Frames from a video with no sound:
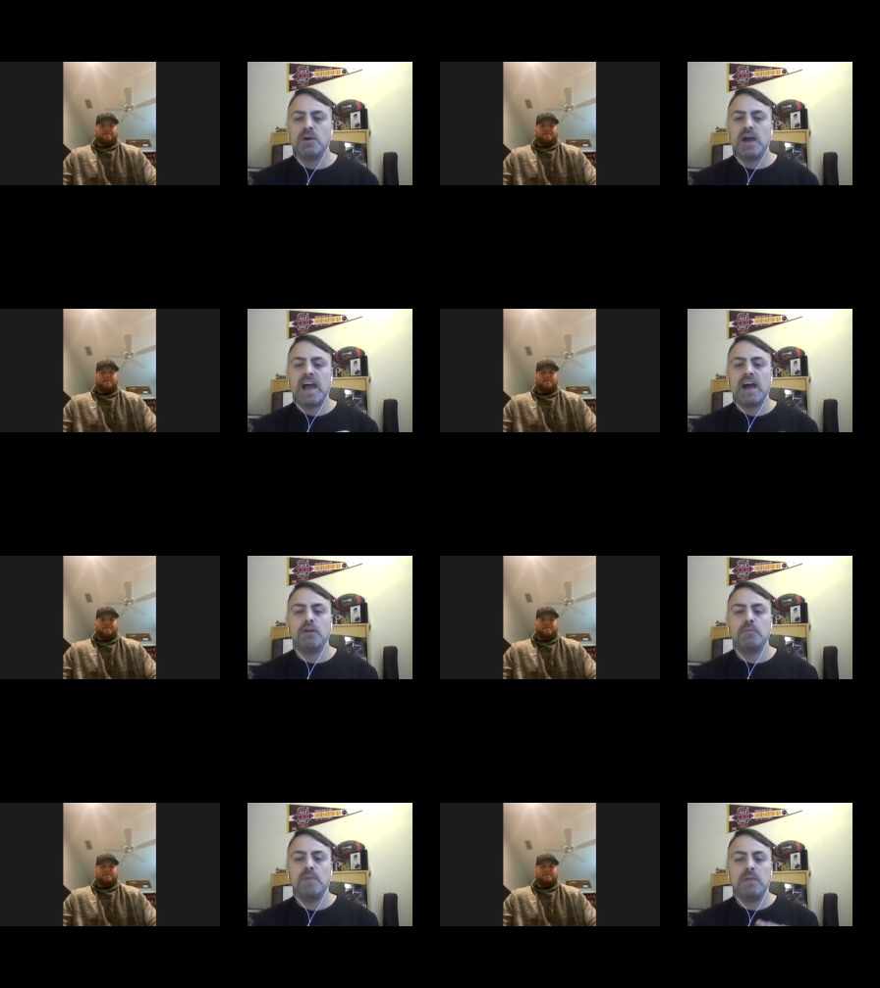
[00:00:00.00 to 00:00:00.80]

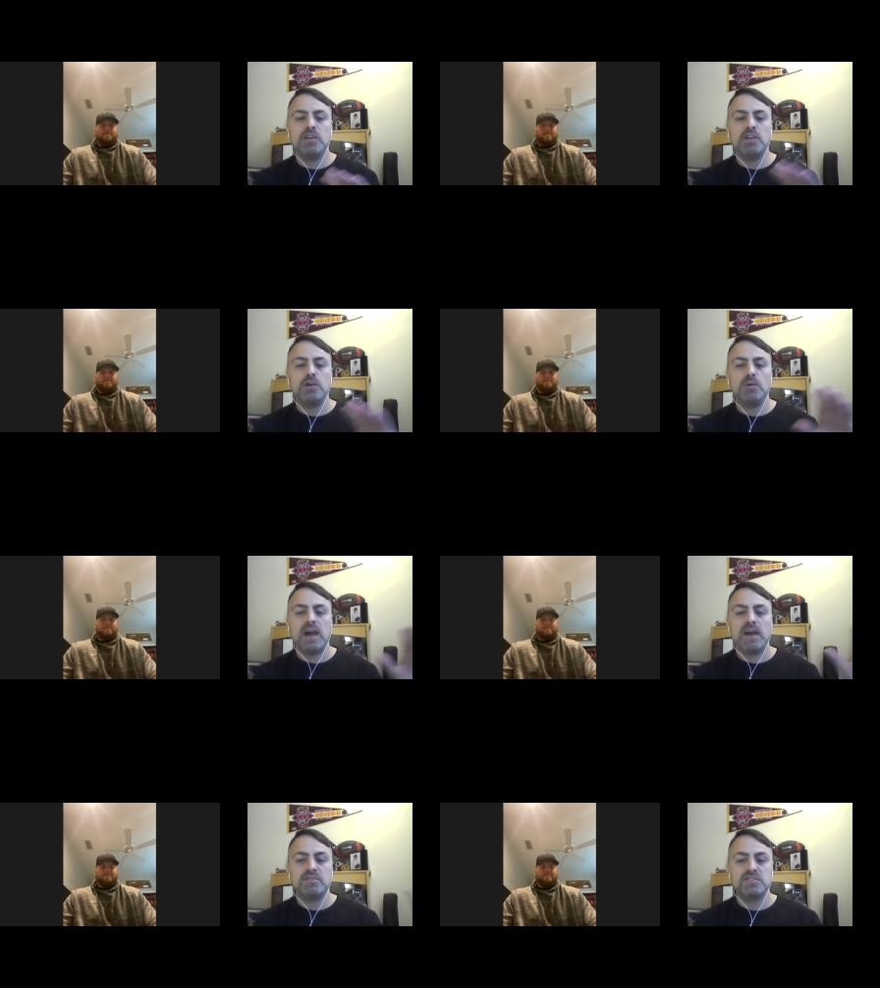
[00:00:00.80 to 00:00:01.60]
how maybe you
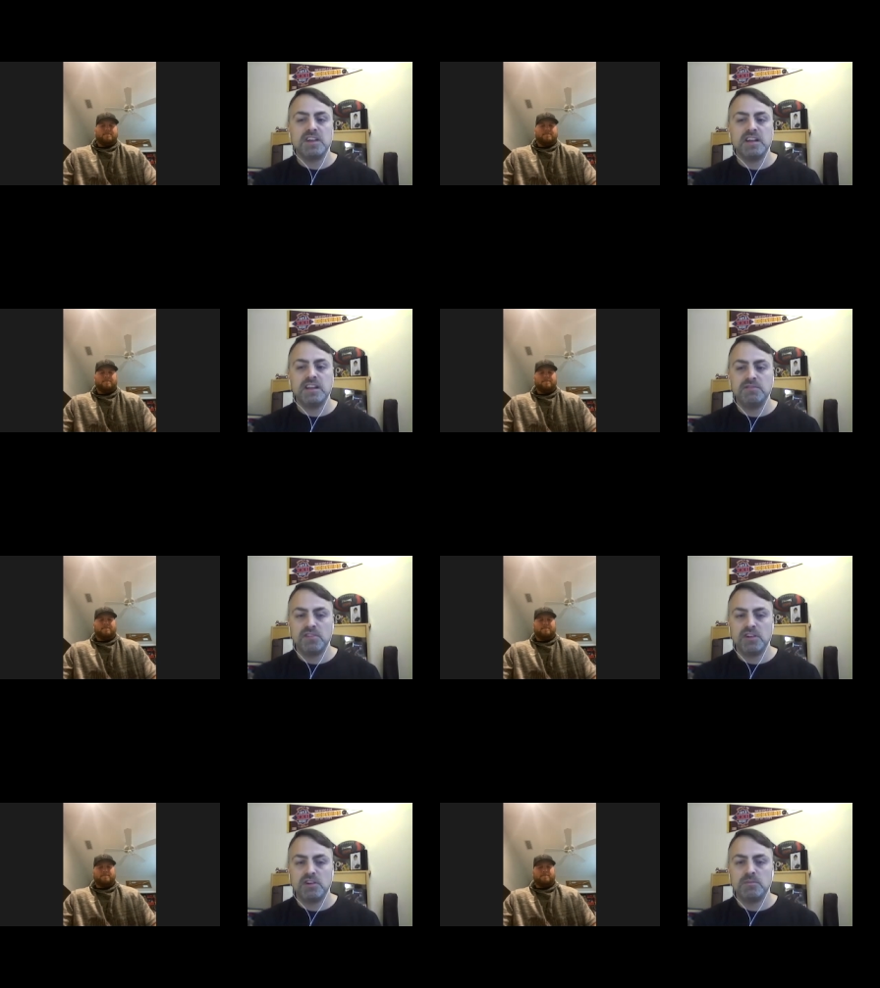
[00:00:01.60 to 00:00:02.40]
have studied
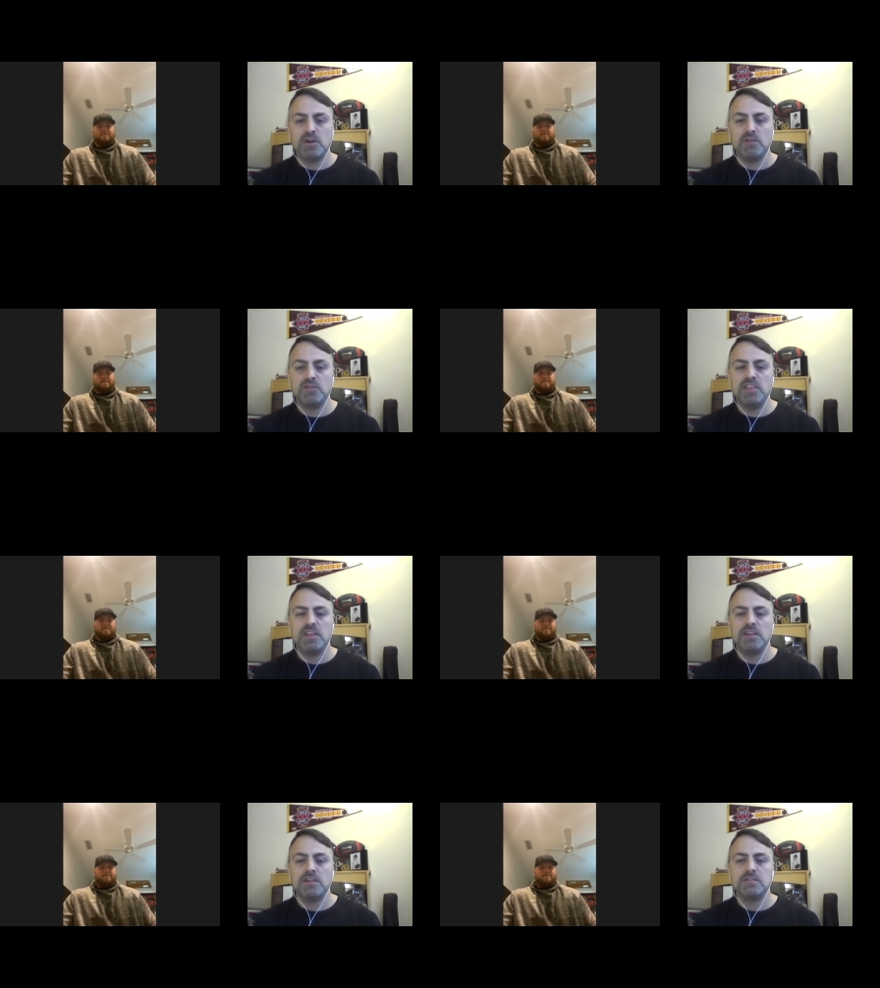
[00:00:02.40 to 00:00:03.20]
film over the
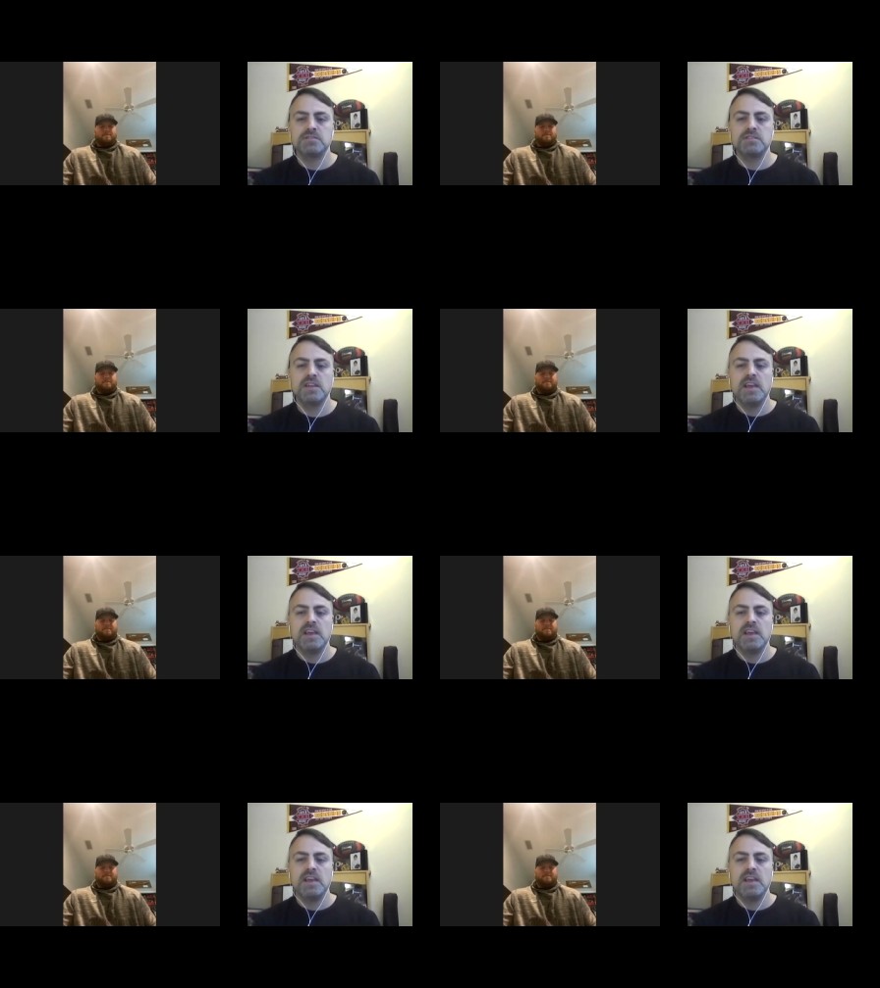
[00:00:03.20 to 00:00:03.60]
years,